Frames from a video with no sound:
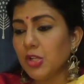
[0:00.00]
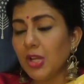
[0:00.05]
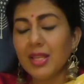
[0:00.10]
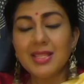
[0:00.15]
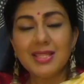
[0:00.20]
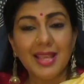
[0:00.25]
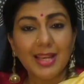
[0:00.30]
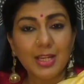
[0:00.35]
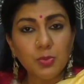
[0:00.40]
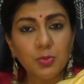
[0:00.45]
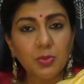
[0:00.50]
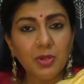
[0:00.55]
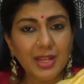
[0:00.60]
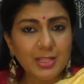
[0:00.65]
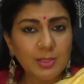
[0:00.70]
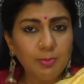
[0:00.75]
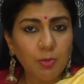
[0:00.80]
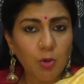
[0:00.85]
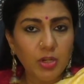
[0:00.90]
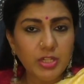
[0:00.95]
and sexual
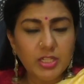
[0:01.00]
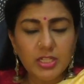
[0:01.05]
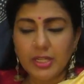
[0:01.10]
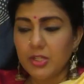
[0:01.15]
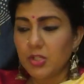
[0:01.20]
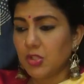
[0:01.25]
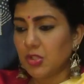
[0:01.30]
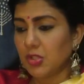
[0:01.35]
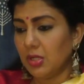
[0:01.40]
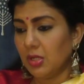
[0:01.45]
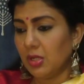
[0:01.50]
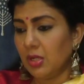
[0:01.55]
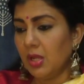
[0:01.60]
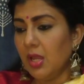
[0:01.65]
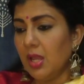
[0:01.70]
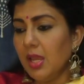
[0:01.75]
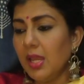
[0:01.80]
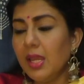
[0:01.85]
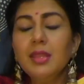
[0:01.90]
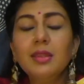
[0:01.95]
exploitation
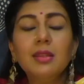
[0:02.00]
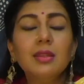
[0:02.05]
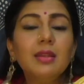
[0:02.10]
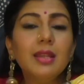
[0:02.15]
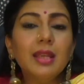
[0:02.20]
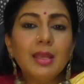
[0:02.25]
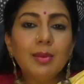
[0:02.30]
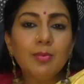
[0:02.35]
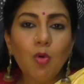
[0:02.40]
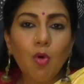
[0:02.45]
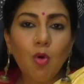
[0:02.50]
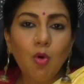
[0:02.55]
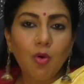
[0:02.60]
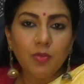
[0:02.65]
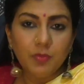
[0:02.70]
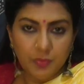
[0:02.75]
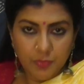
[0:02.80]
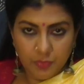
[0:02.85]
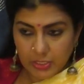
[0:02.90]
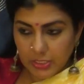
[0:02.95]
in the name
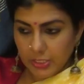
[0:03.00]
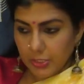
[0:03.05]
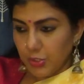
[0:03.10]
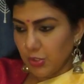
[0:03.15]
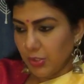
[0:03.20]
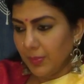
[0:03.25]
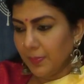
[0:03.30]
of religion.